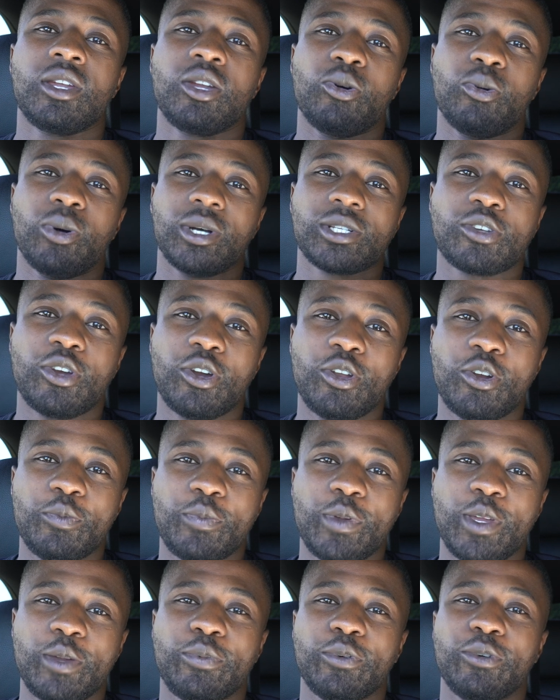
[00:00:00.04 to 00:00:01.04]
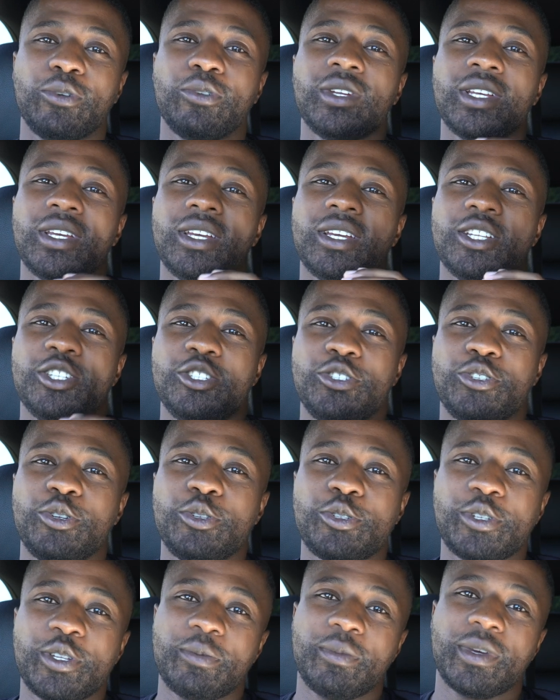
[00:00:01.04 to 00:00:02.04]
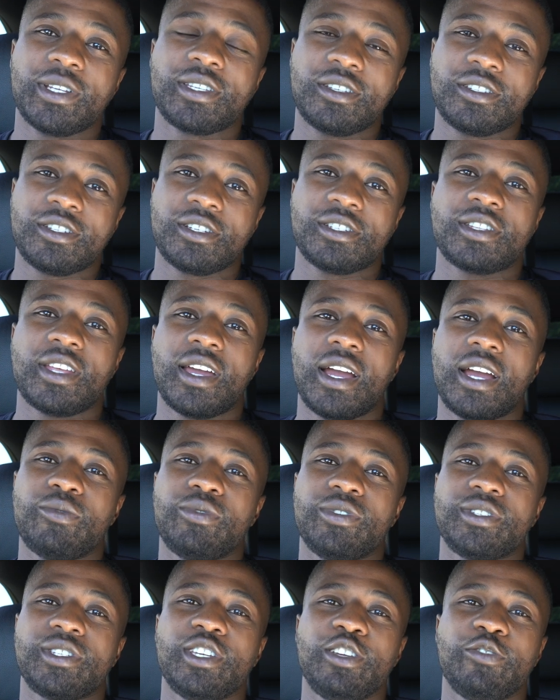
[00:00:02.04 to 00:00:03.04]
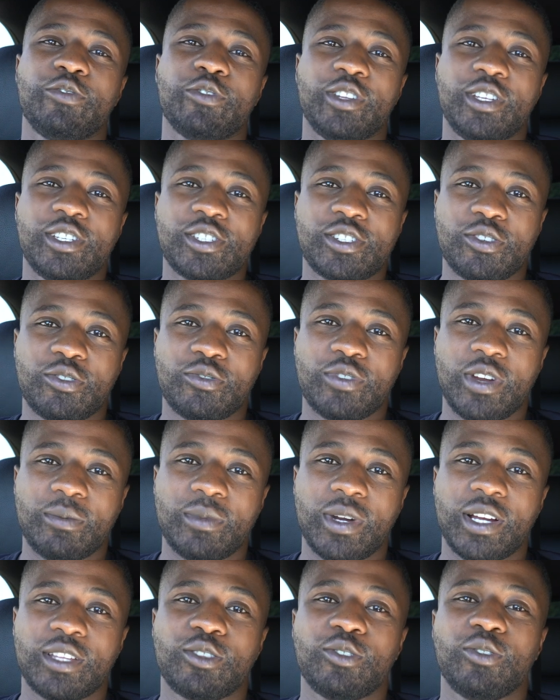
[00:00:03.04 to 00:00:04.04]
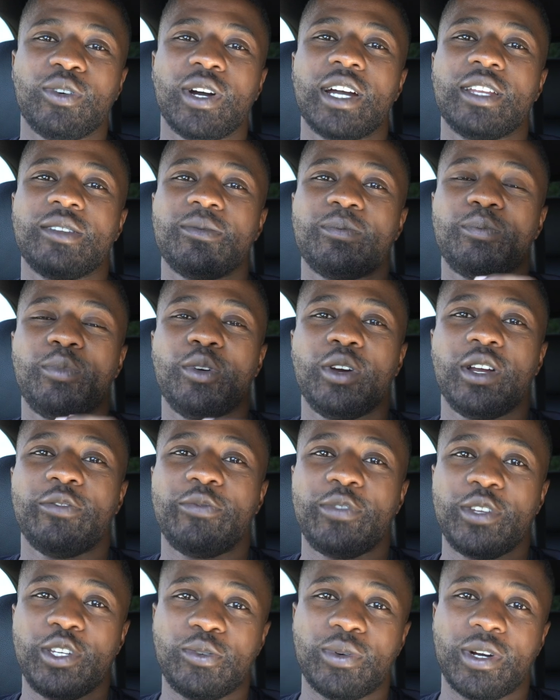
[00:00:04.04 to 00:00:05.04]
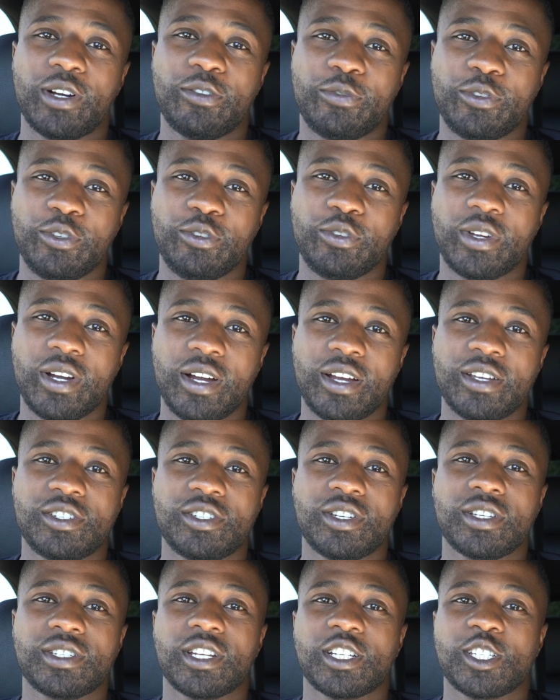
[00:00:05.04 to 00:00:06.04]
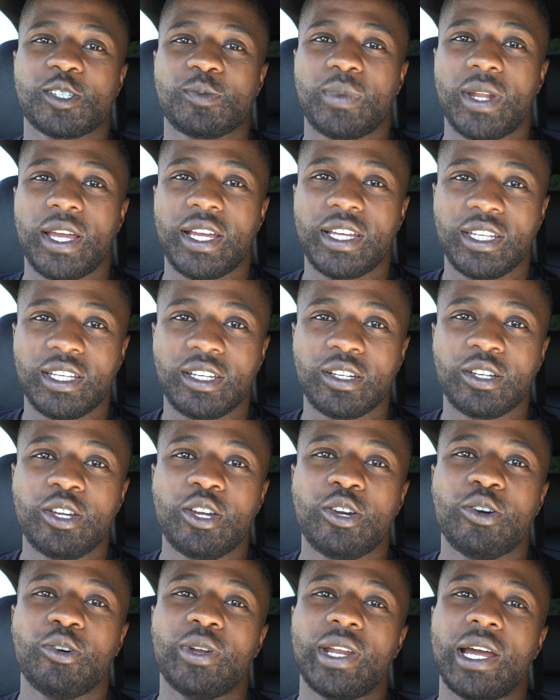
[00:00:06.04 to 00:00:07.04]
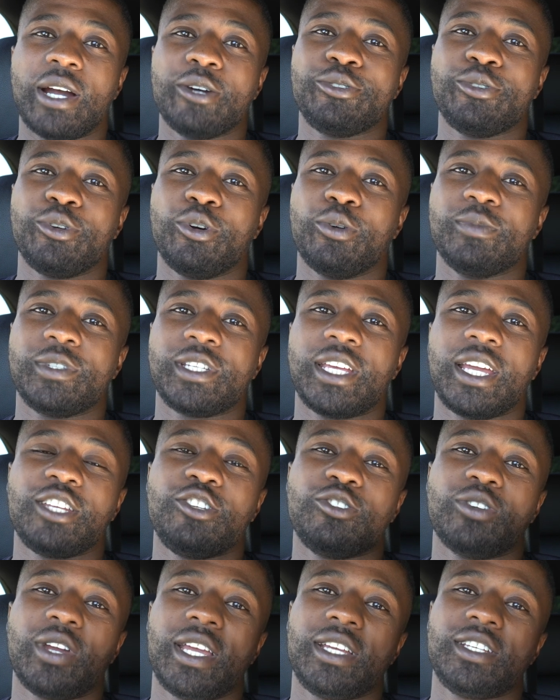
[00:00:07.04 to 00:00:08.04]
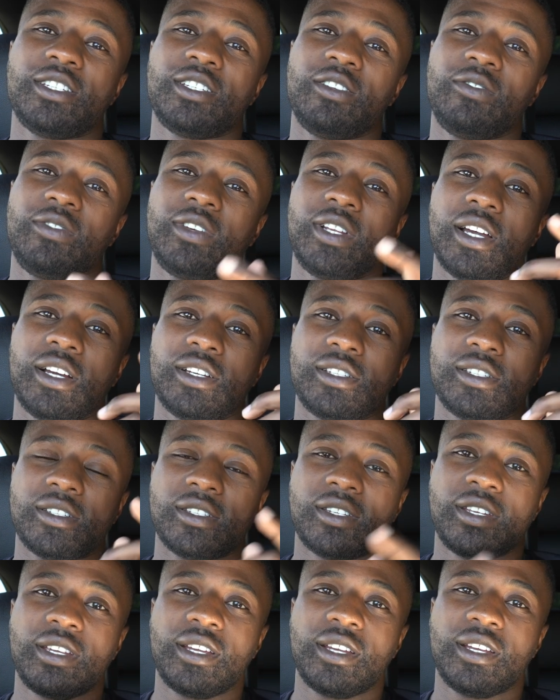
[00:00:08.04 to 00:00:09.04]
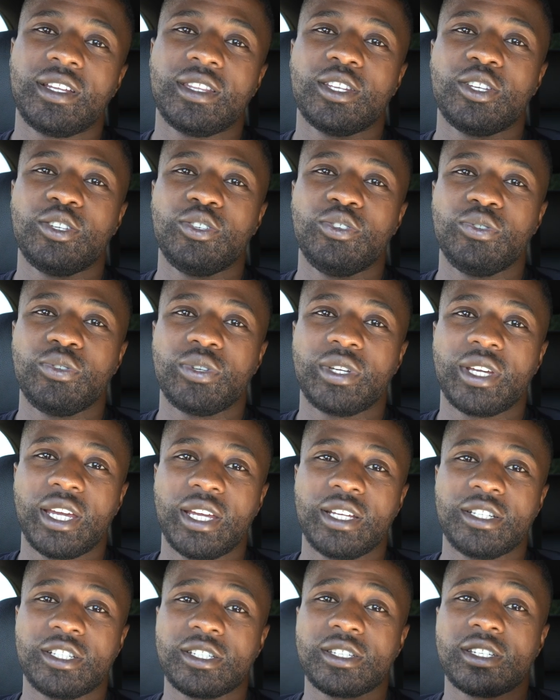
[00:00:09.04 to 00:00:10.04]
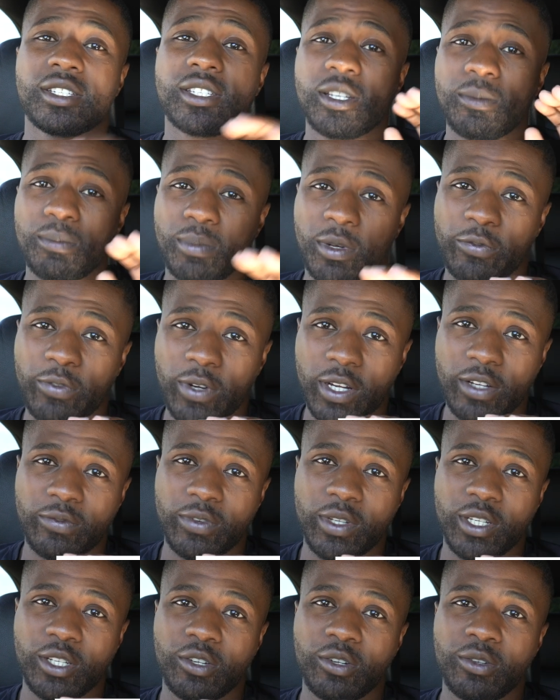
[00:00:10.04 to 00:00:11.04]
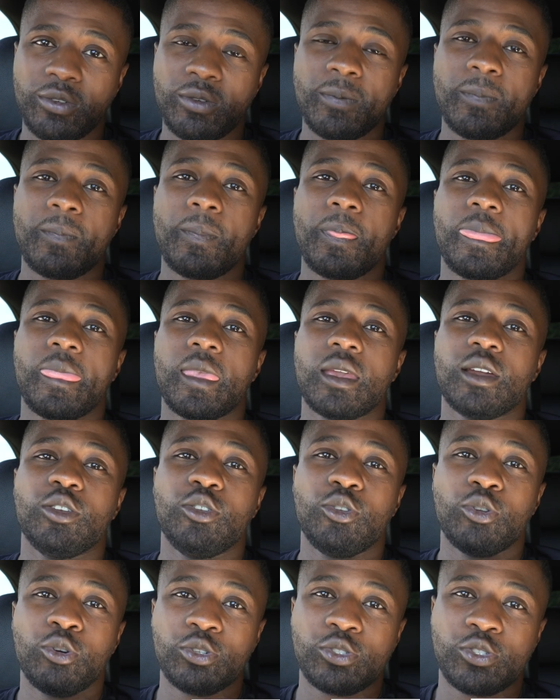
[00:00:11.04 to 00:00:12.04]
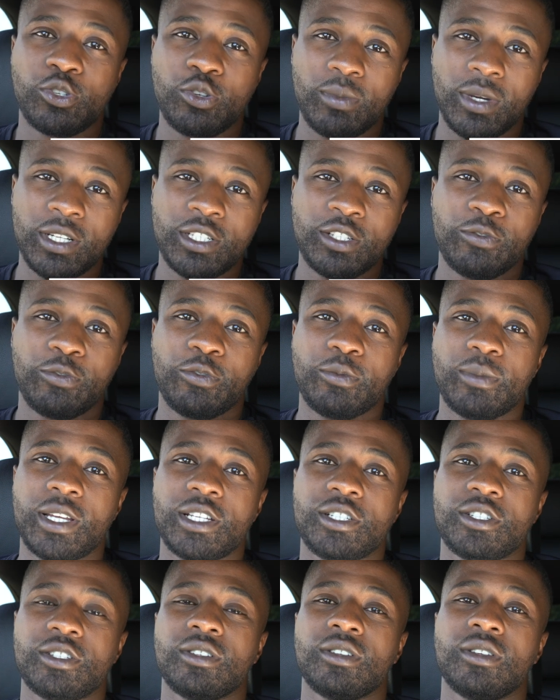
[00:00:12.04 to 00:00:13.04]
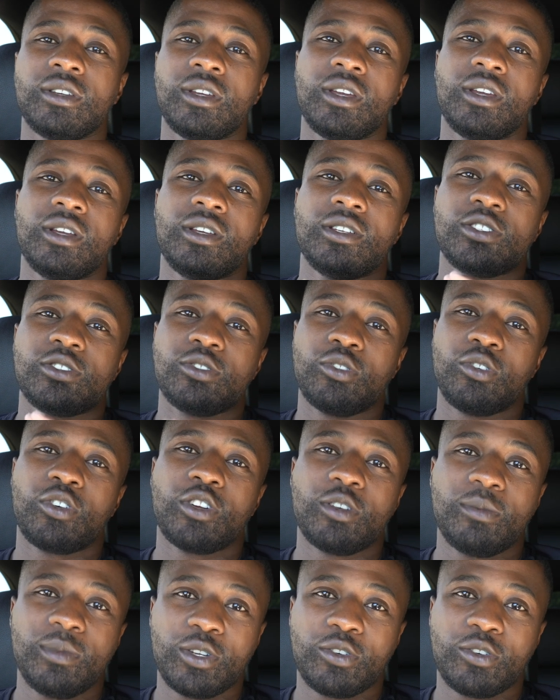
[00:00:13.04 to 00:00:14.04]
What's going on, people? Due to the messages that I receive on Instagram, I thought I'd put a video out for you guys just explaining on how to obtain your HGV license here in the UK. Just a simplified video, not too much information. It's not going to be